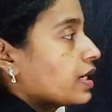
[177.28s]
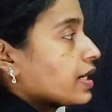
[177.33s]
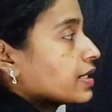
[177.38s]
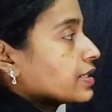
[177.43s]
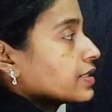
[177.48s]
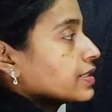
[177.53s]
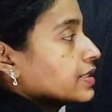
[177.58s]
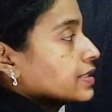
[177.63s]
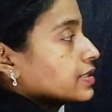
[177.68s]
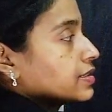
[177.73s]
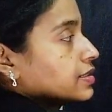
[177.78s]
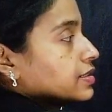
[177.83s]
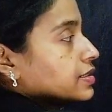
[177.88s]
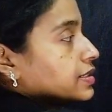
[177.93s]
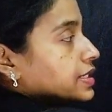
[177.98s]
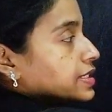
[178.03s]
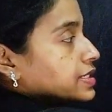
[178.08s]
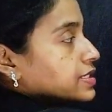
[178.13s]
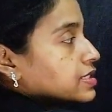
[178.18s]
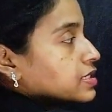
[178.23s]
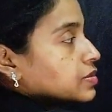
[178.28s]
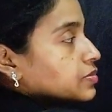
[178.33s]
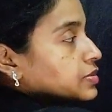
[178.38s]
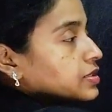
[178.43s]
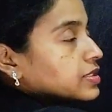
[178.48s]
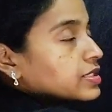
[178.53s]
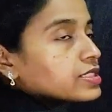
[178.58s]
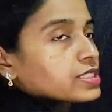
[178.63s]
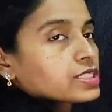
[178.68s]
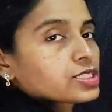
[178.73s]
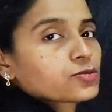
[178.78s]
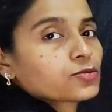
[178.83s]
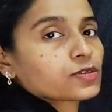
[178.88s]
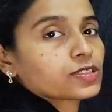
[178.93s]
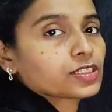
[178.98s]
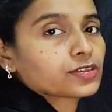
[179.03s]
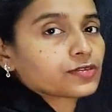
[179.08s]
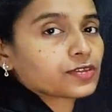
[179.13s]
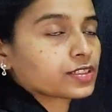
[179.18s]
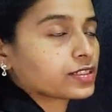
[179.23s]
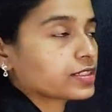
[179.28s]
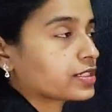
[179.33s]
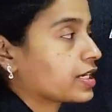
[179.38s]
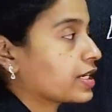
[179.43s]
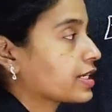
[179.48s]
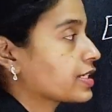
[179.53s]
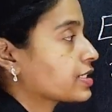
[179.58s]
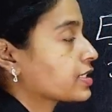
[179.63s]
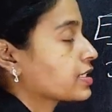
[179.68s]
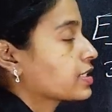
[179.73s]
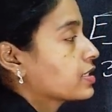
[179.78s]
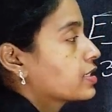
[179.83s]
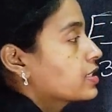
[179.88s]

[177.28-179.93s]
And then next number is 21, right?